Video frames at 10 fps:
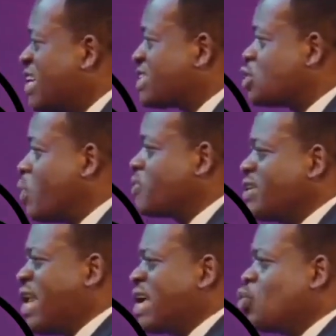something
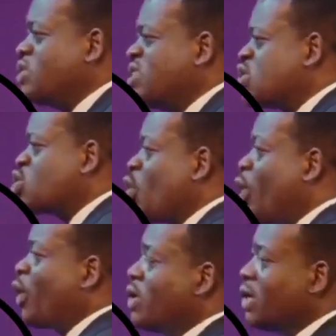that will
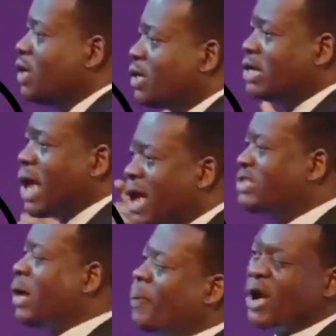destroy their
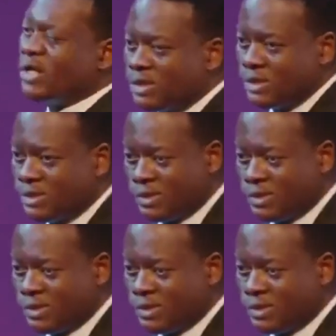enterprise.